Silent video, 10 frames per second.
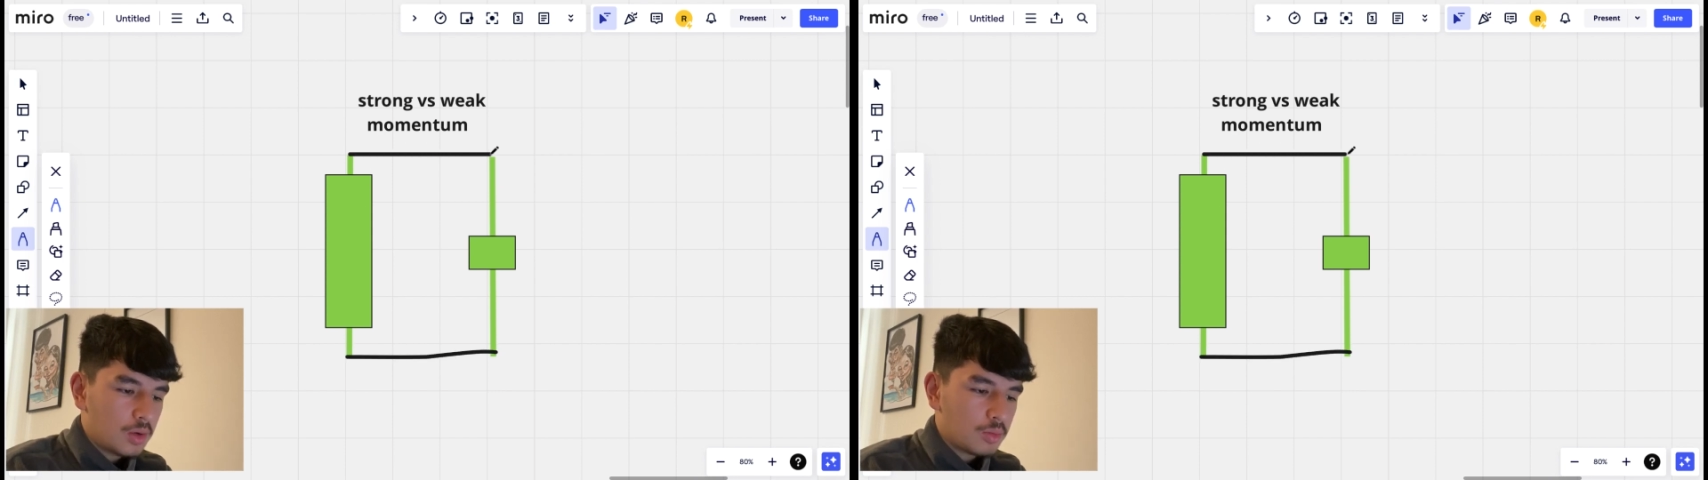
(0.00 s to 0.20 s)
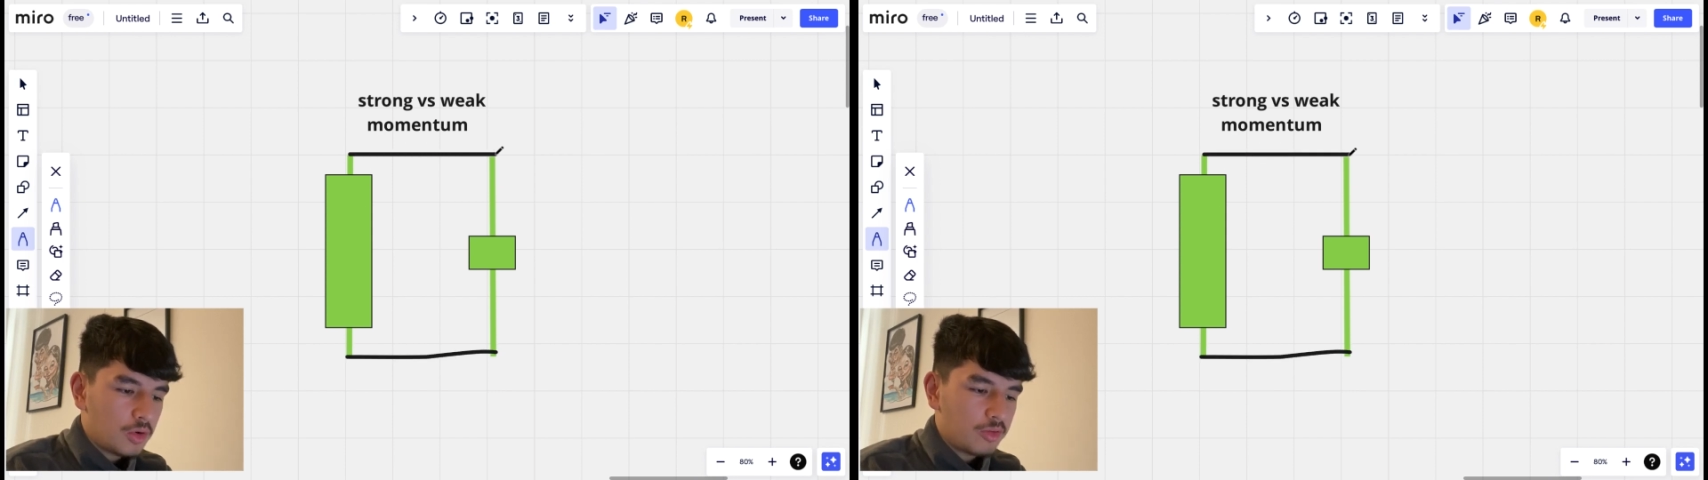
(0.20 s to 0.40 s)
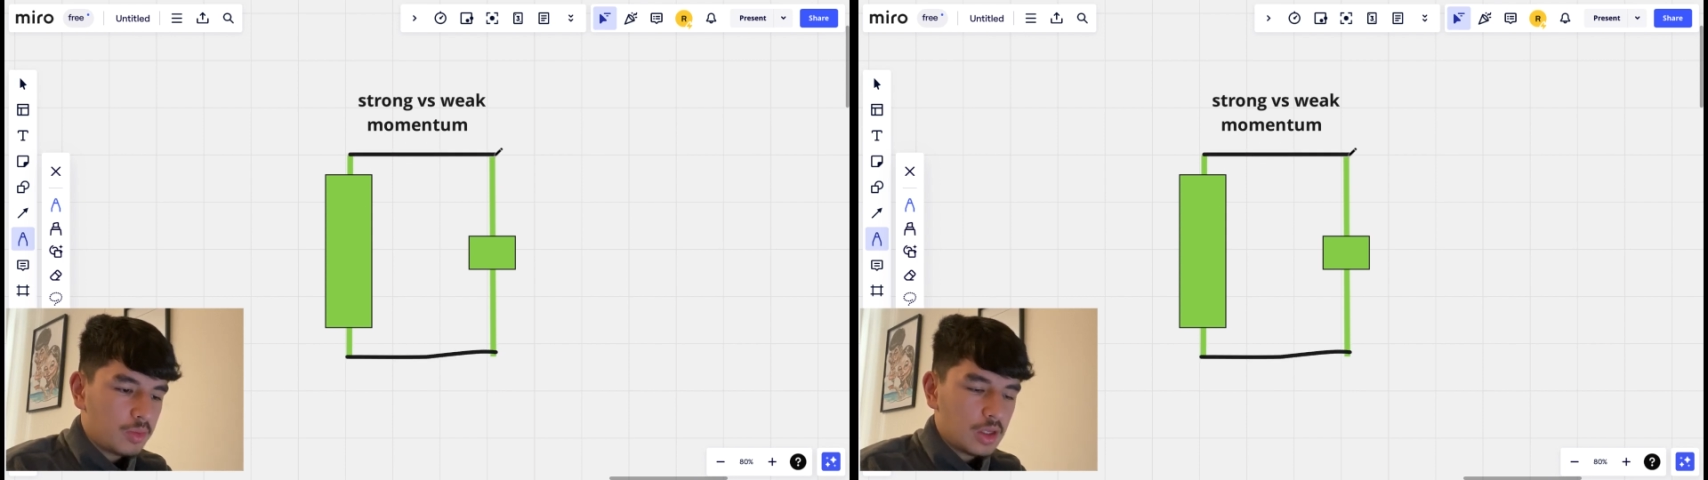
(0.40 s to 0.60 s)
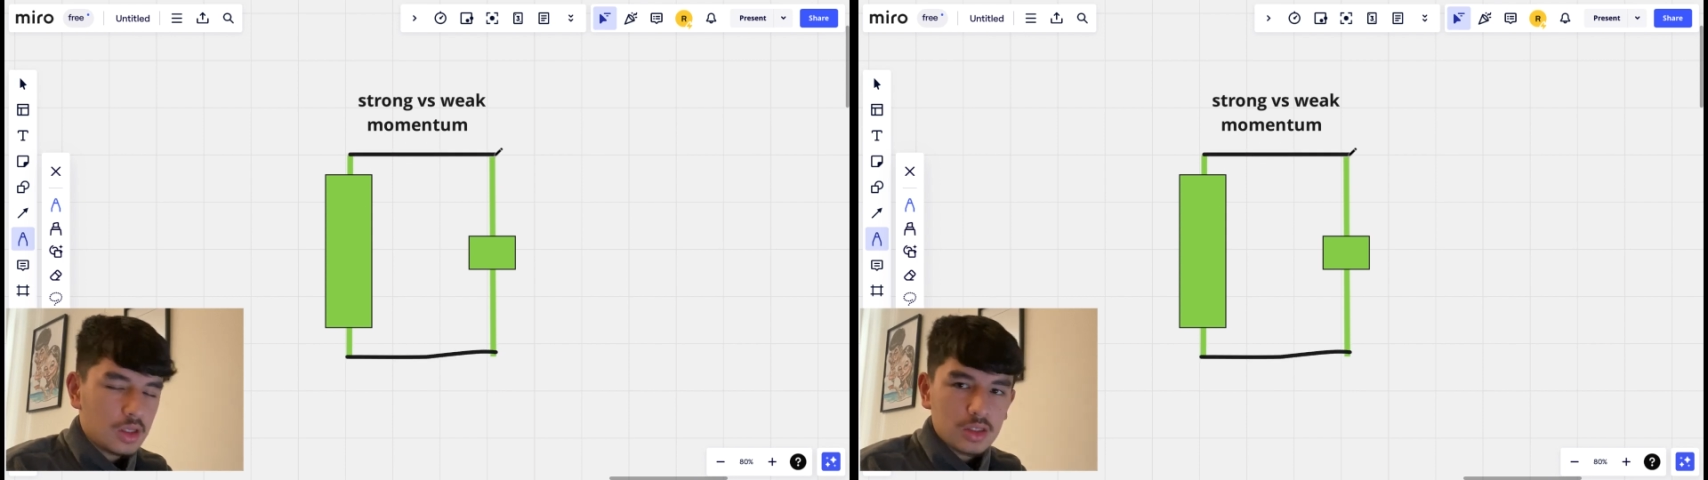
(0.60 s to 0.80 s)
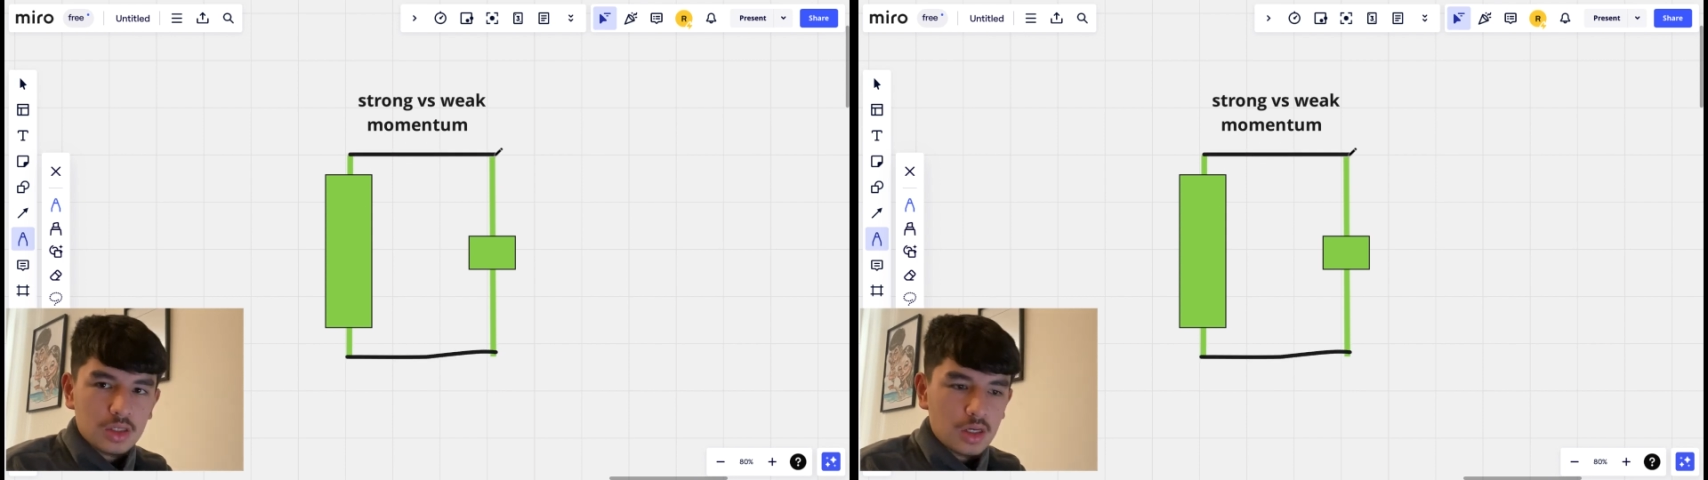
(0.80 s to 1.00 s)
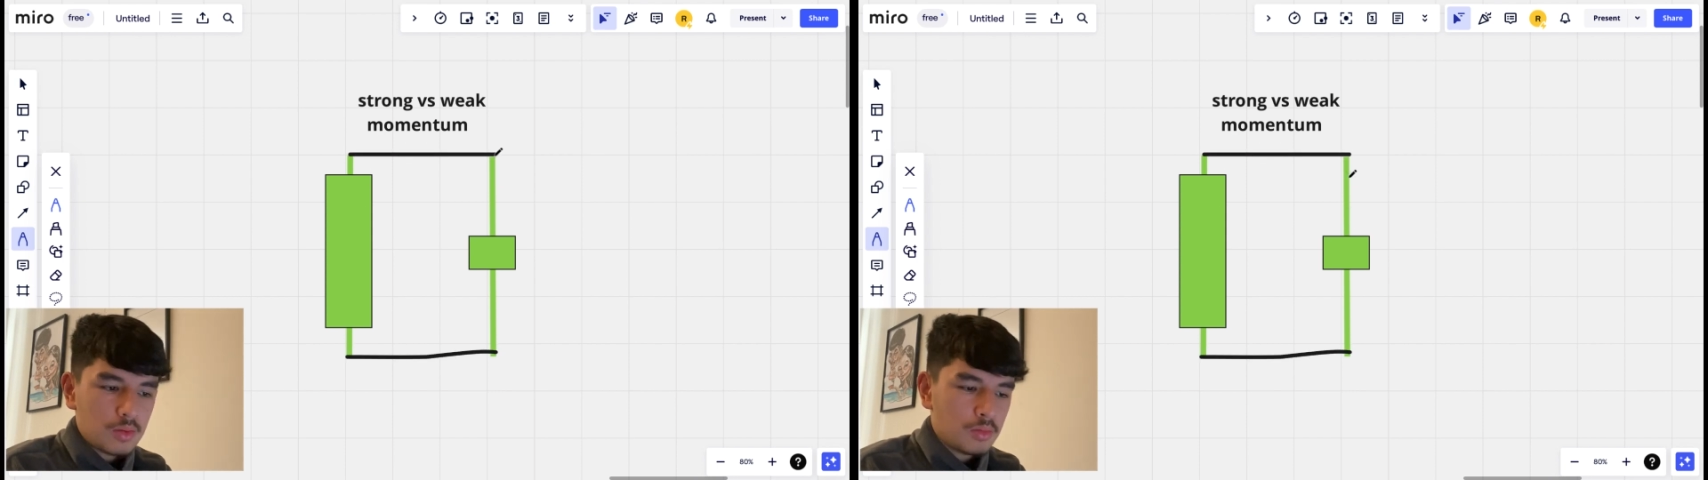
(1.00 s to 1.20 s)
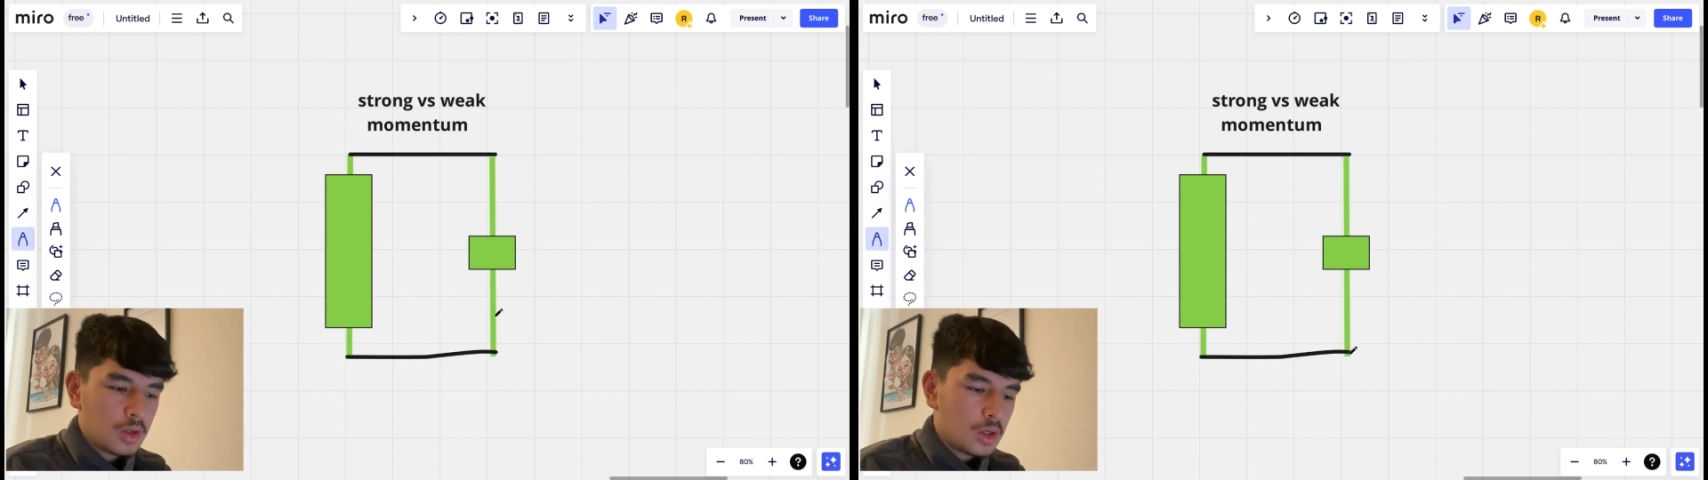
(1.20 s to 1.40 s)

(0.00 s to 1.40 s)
both being the same